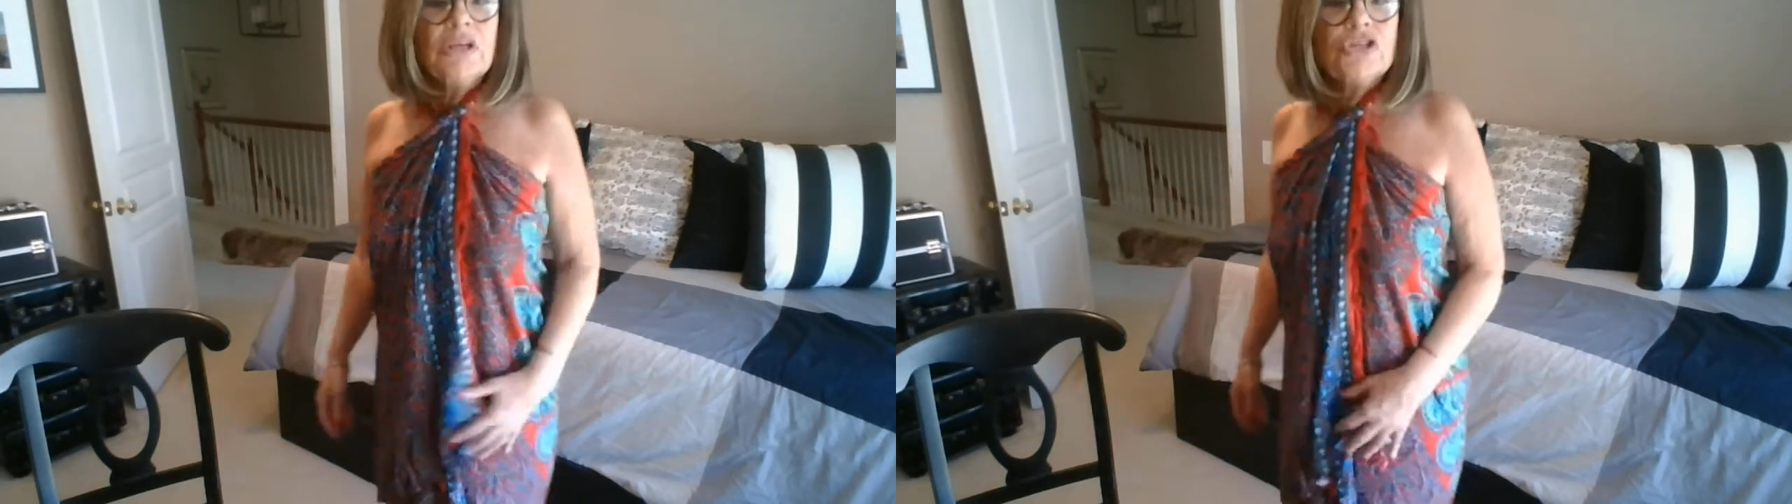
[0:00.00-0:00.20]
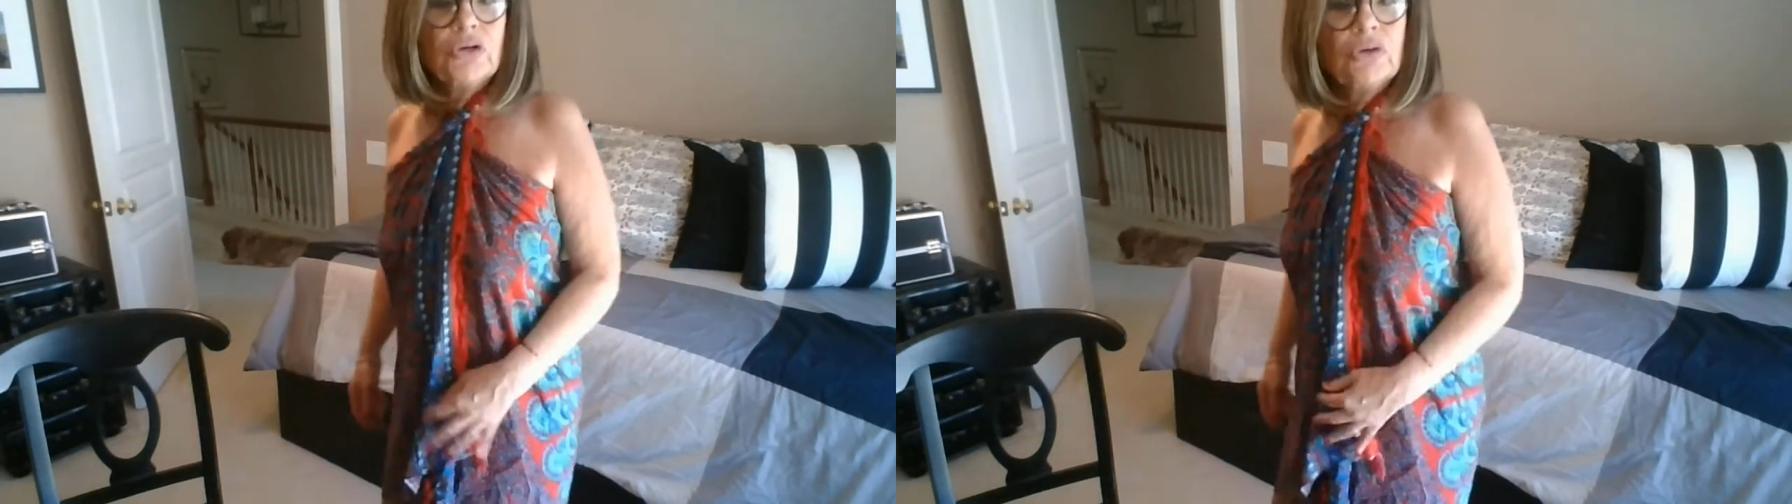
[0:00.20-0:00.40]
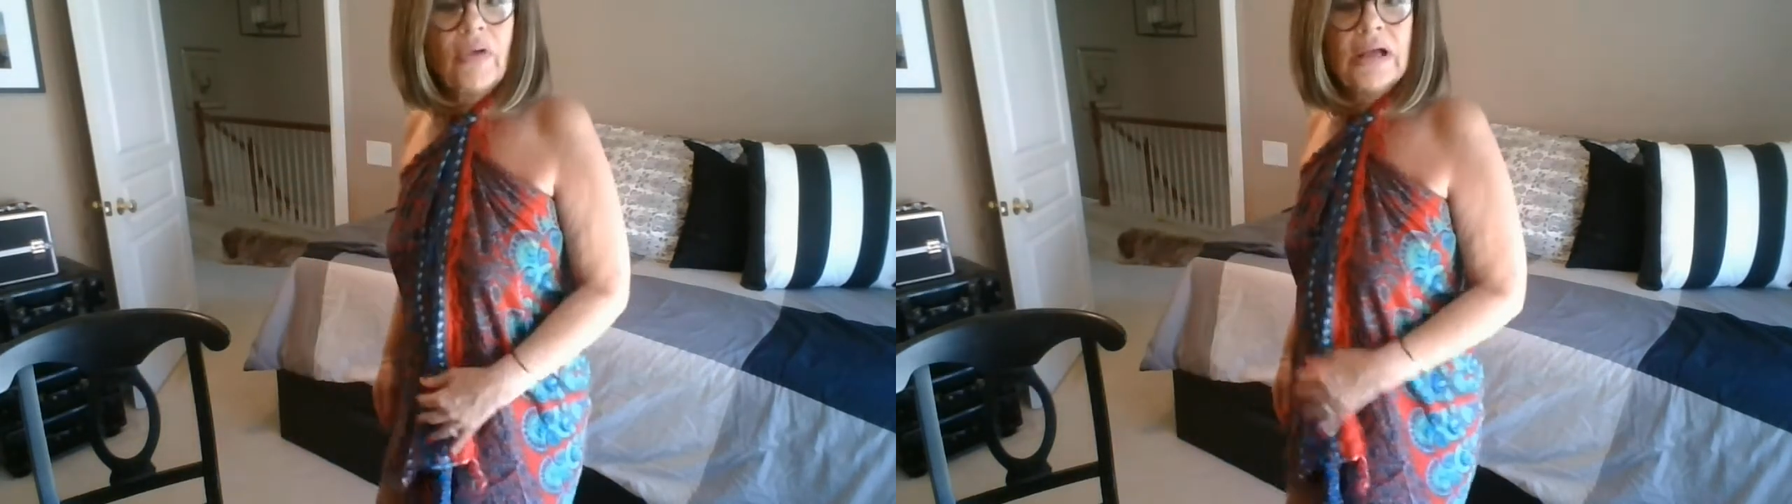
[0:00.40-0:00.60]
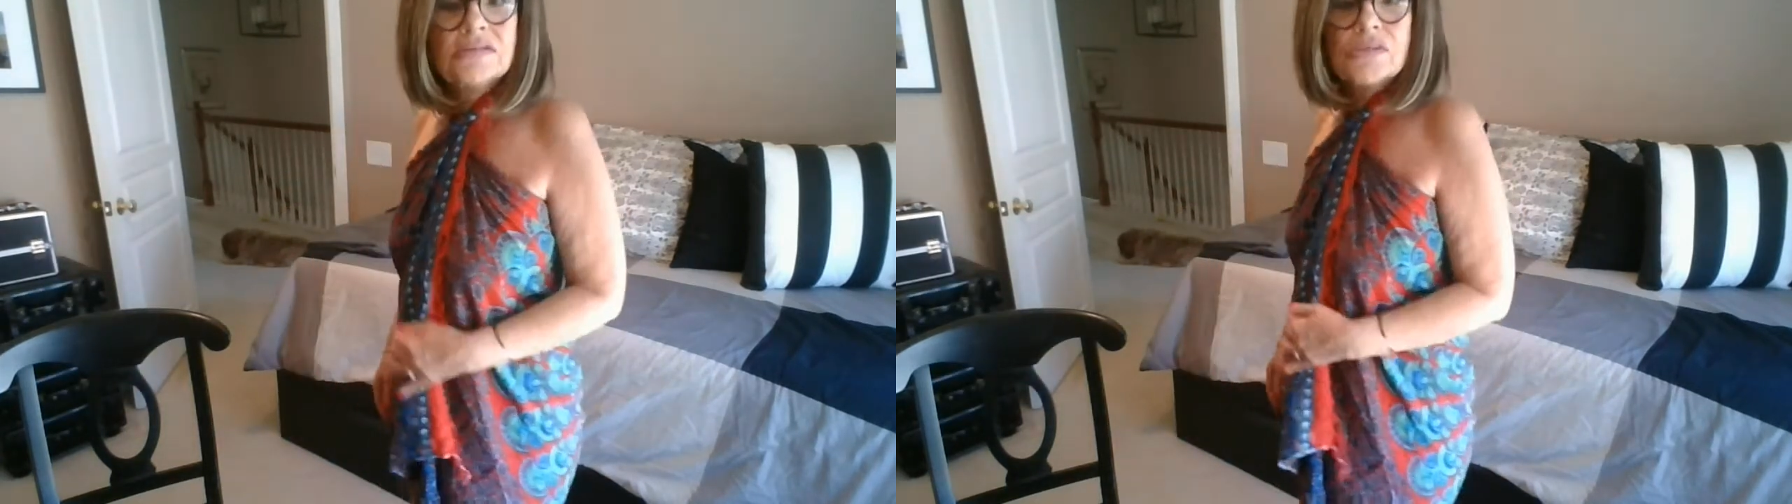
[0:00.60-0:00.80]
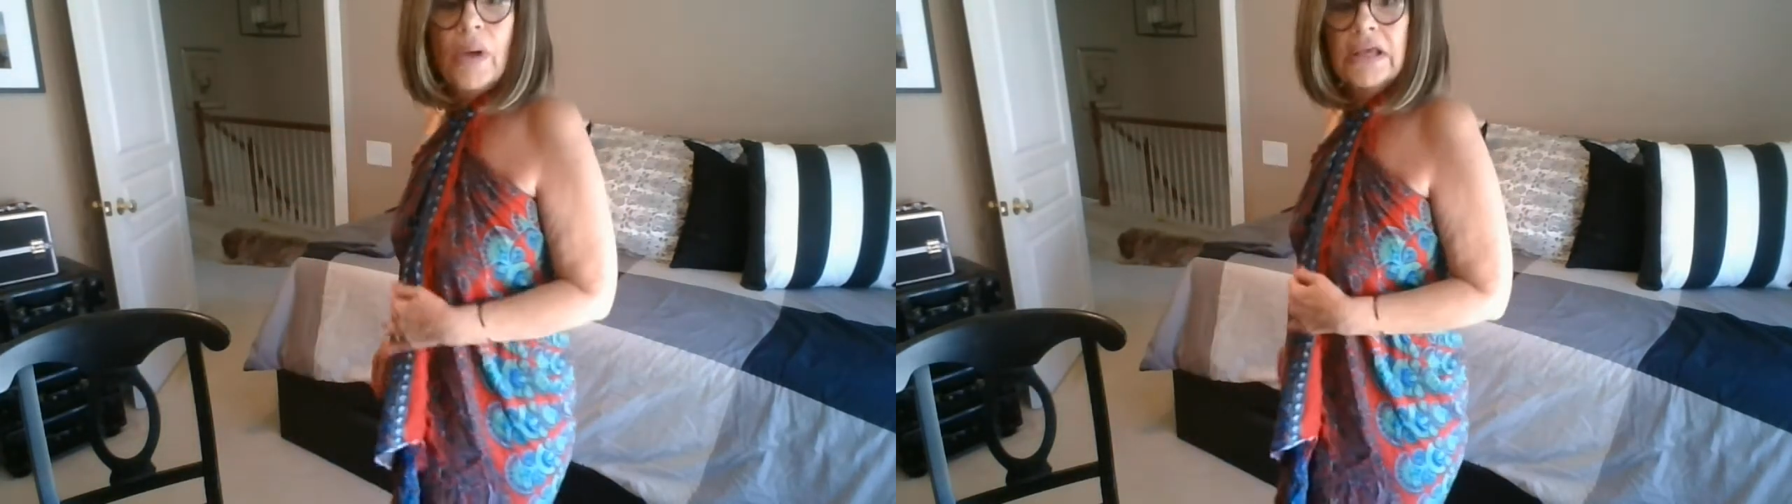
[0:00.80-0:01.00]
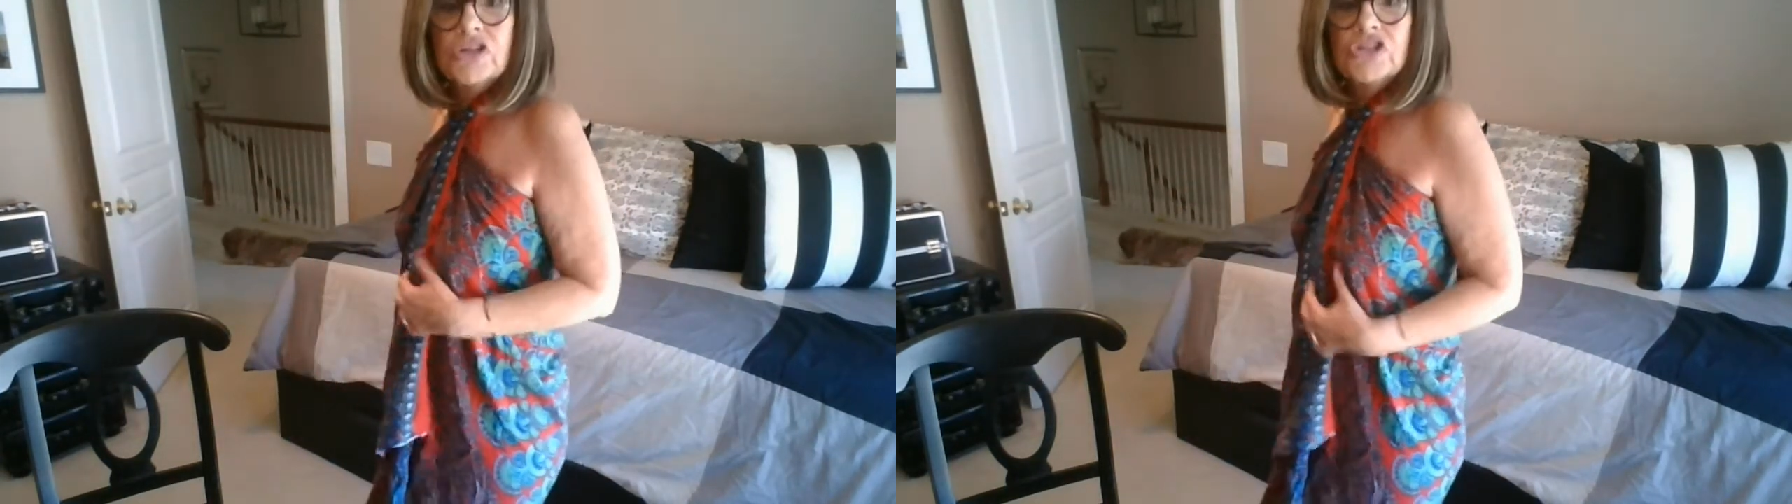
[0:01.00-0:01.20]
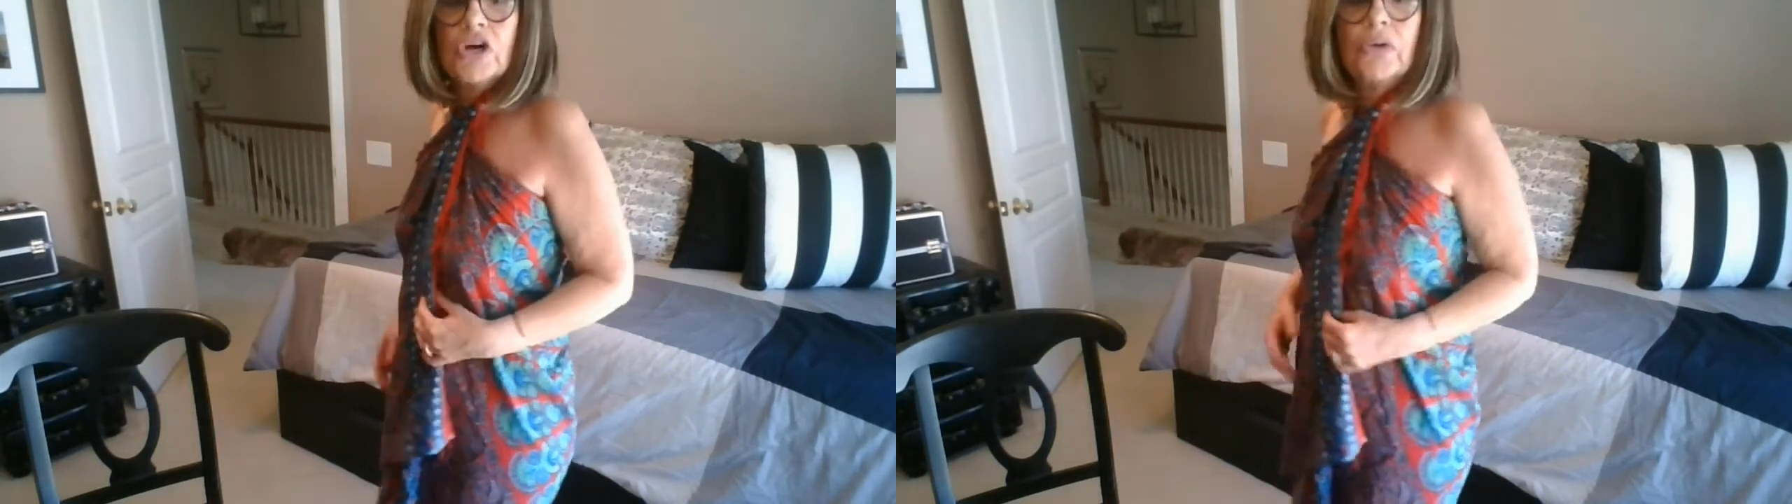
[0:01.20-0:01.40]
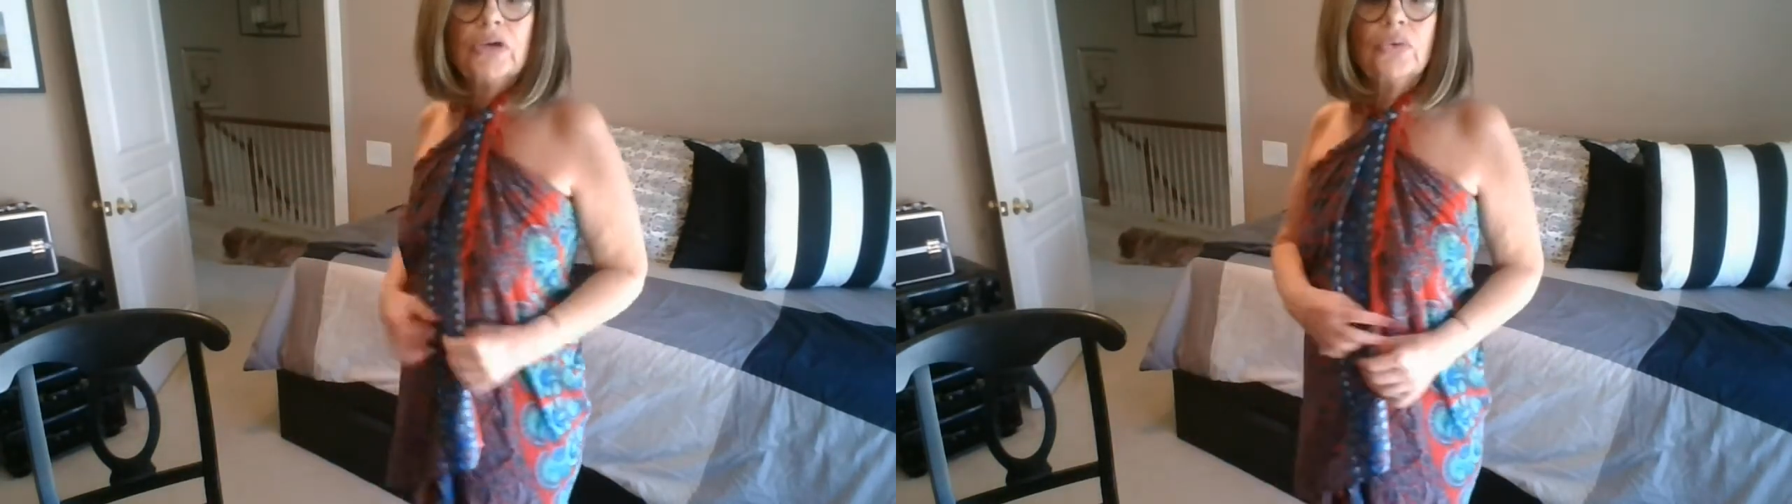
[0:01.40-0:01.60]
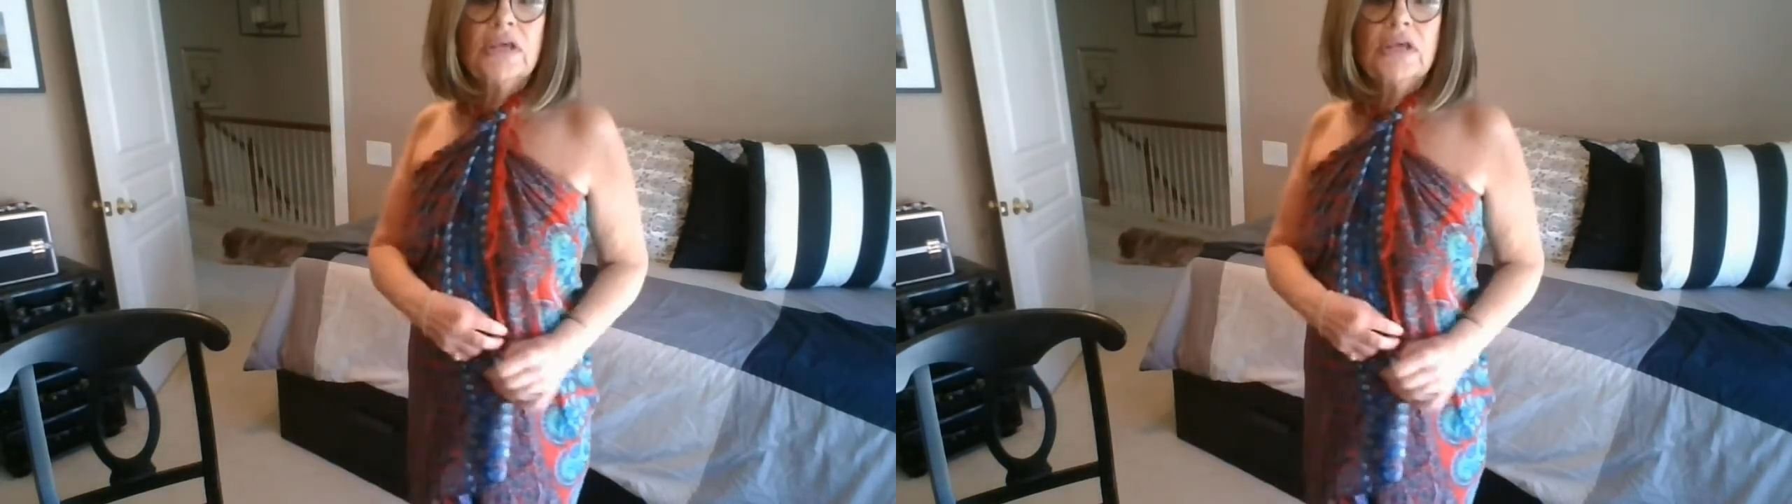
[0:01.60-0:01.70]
turn around so I can show you.